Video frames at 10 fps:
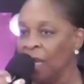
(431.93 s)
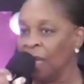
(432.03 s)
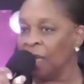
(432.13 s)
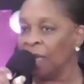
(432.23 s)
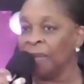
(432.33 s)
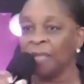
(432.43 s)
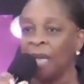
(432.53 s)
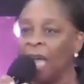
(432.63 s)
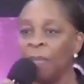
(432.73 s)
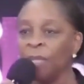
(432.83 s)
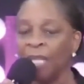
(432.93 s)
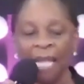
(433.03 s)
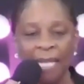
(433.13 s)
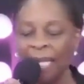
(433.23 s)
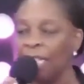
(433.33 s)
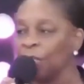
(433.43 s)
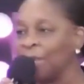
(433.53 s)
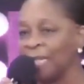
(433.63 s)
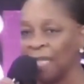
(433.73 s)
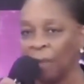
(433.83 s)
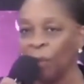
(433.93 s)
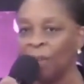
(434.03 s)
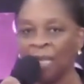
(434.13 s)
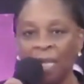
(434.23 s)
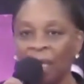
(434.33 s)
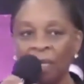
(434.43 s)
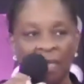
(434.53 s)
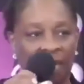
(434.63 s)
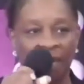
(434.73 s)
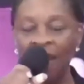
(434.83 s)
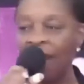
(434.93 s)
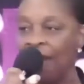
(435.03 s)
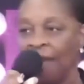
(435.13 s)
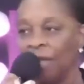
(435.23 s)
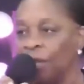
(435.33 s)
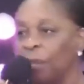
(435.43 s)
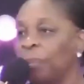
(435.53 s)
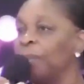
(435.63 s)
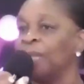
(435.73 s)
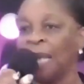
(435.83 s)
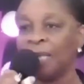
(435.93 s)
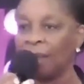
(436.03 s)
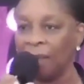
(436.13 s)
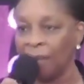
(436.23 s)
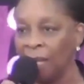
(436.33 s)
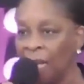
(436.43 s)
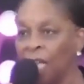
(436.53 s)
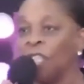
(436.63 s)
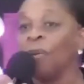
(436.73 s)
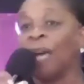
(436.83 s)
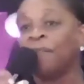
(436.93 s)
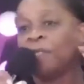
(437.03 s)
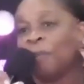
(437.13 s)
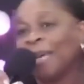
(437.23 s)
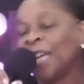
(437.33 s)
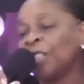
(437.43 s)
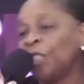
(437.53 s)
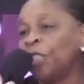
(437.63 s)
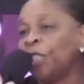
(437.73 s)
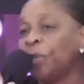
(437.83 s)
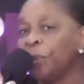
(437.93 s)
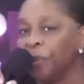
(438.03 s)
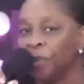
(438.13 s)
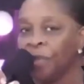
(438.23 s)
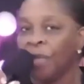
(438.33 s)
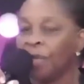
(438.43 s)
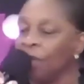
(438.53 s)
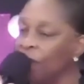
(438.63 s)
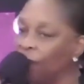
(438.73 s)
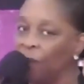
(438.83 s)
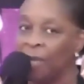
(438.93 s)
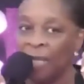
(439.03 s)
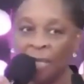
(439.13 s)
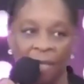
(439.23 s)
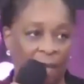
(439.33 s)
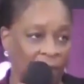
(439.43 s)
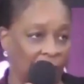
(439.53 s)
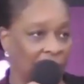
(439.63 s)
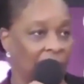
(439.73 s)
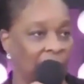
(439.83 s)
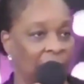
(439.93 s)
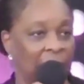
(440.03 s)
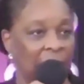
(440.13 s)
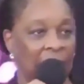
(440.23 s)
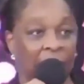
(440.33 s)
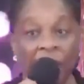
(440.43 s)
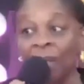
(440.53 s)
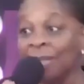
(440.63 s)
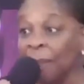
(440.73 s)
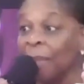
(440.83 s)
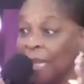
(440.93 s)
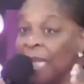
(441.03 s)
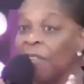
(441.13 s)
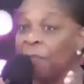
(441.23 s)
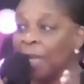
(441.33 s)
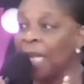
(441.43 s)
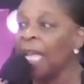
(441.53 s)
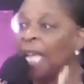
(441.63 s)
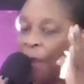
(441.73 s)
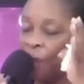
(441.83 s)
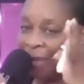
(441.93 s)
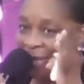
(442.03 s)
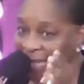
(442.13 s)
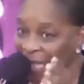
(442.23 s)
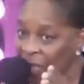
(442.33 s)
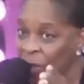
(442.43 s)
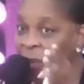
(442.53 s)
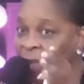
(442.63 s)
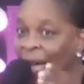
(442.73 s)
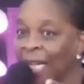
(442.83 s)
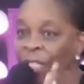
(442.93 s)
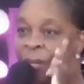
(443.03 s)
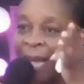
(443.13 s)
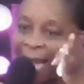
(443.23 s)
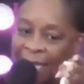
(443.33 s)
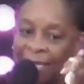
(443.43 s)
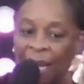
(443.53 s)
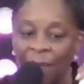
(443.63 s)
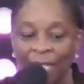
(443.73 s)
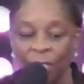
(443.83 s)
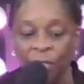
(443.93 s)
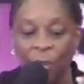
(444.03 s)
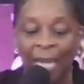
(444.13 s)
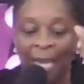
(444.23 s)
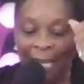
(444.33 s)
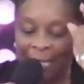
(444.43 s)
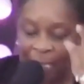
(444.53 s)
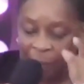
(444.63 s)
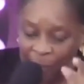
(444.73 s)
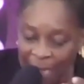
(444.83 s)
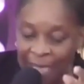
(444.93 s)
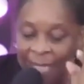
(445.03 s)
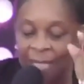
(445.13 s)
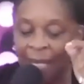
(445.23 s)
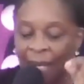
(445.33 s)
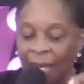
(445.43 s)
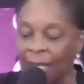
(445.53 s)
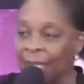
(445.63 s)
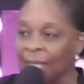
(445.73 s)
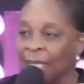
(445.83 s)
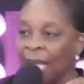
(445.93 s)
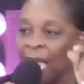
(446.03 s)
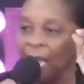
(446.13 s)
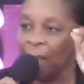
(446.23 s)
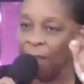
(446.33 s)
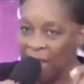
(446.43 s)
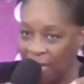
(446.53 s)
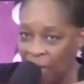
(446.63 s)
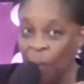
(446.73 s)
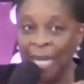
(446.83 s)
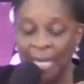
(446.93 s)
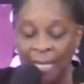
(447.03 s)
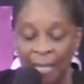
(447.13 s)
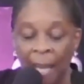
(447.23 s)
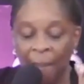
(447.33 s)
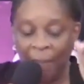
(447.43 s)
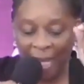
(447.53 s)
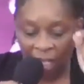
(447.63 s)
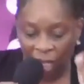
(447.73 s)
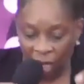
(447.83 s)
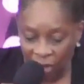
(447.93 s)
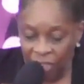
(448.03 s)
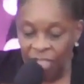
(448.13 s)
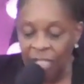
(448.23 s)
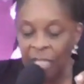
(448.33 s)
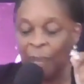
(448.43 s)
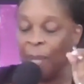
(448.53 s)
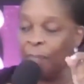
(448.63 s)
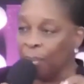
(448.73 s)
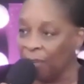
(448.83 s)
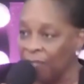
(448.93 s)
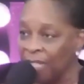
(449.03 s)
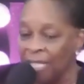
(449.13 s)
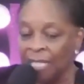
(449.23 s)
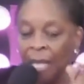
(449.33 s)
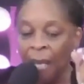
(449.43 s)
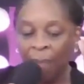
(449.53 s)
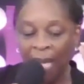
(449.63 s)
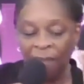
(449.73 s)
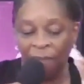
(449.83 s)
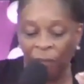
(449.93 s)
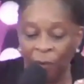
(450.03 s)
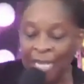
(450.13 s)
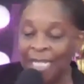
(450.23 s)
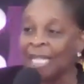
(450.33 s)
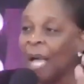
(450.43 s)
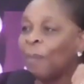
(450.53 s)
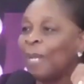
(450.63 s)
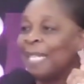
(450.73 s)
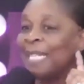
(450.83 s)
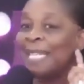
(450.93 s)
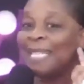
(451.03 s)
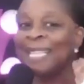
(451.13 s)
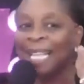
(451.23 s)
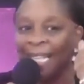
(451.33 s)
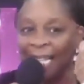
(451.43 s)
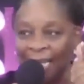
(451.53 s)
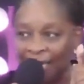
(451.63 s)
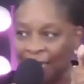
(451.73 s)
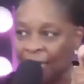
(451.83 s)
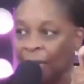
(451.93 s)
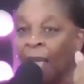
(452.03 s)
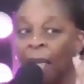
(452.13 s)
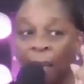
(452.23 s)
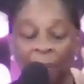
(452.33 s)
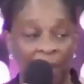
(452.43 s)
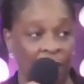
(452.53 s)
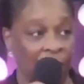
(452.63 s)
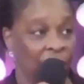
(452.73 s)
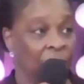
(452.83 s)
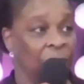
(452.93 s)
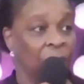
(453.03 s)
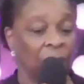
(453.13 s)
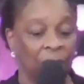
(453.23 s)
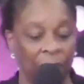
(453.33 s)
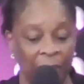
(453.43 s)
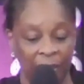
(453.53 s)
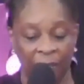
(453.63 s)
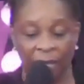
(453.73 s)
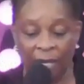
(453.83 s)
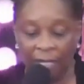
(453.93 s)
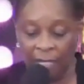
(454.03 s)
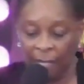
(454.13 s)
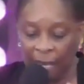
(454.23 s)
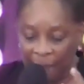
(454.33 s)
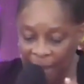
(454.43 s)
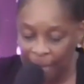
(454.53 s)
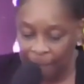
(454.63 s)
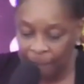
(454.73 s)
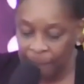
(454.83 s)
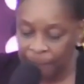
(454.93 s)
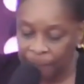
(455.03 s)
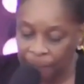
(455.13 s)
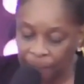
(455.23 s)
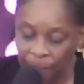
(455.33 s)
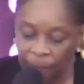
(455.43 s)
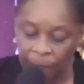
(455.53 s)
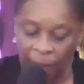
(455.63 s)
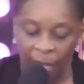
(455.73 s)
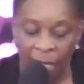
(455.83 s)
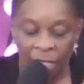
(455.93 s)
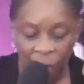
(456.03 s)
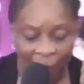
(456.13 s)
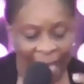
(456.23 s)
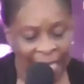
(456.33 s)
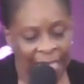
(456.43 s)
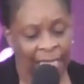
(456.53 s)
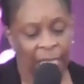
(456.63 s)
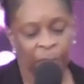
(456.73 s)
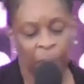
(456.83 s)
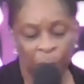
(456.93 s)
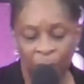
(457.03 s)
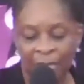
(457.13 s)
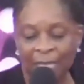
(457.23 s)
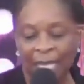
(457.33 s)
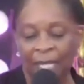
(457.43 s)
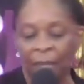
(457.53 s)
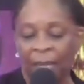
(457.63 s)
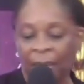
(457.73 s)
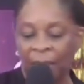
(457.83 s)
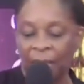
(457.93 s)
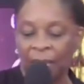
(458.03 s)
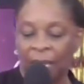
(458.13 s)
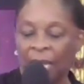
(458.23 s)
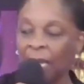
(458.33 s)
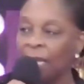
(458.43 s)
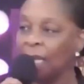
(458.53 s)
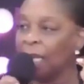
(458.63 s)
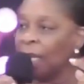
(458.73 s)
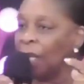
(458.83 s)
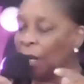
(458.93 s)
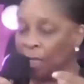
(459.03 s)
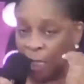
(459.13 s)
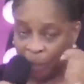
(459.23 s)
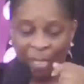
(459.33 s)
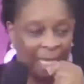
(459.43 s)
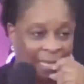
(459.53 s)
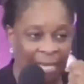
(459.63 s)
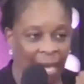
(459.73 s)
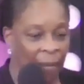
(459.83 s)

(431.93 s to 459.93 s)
There's times that I get dressed in the morning and God says, uh uh-uh, uh, do not put that on. You have to be attuned to the voice of the Lord. Because believe me, He will lead you, guide you, and direct you. He speaks to us in many ways by conscience, by providence, by voice, and we need to listen and be attuned to the voice of God. Amen? So, as He spoke the Ten Commandments, God speaks now.